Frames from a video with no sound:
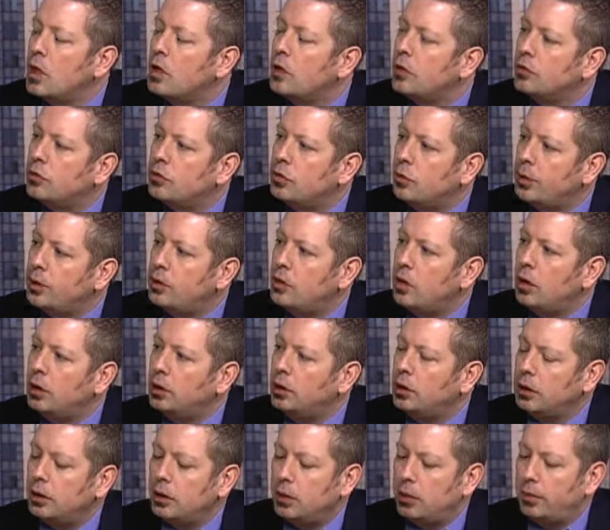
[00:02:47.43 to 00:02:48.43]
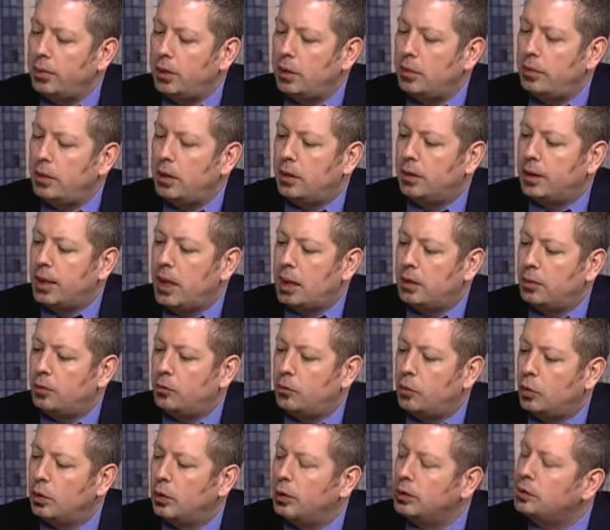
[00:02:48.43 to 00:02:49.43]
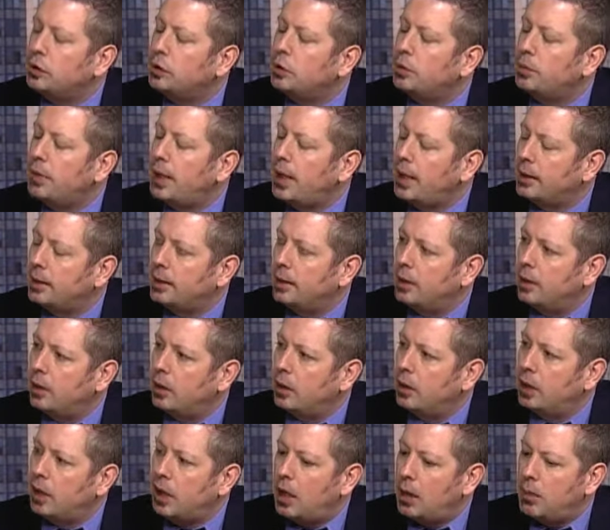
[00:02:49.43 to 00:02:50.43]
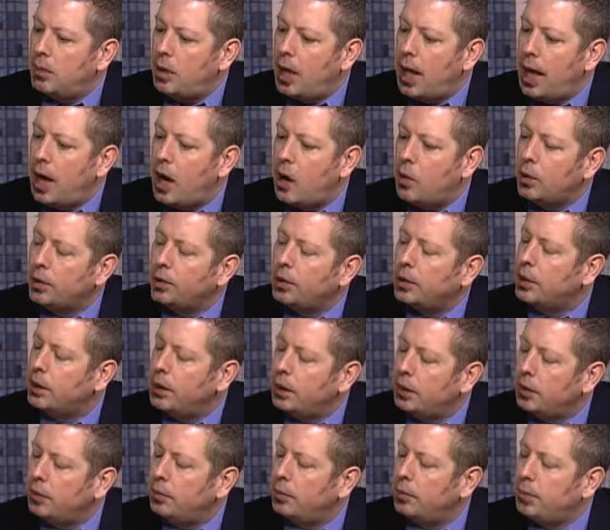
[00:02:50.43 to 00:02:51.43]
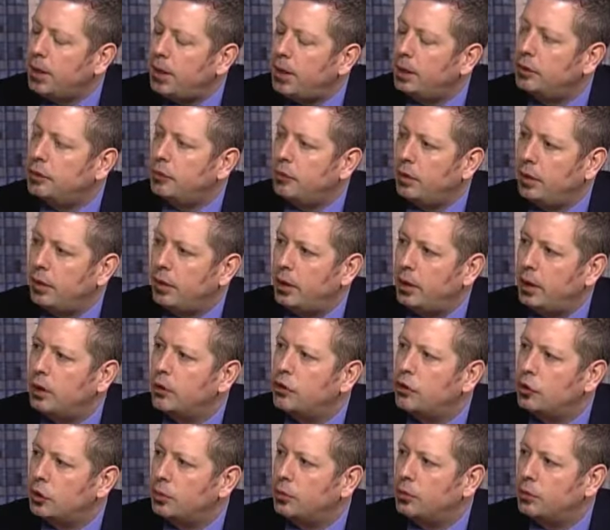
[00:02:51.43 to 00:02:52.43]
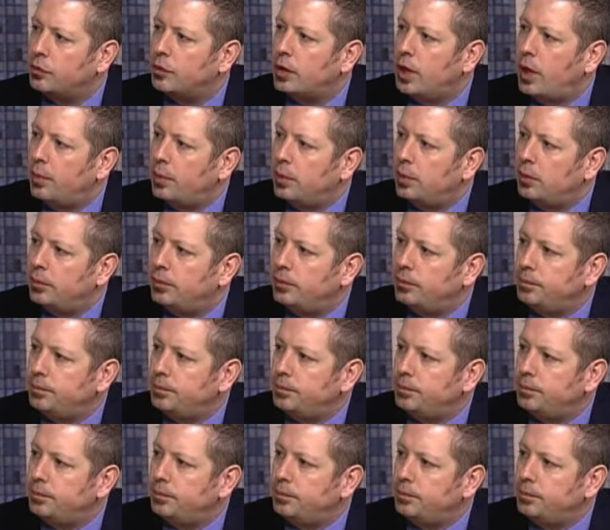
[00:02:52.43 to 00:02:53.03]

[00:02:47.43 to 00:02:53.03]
So we talked a little bit about capital 4 Let's go back there. Um, how are the Canadian banks faring in terms of capital?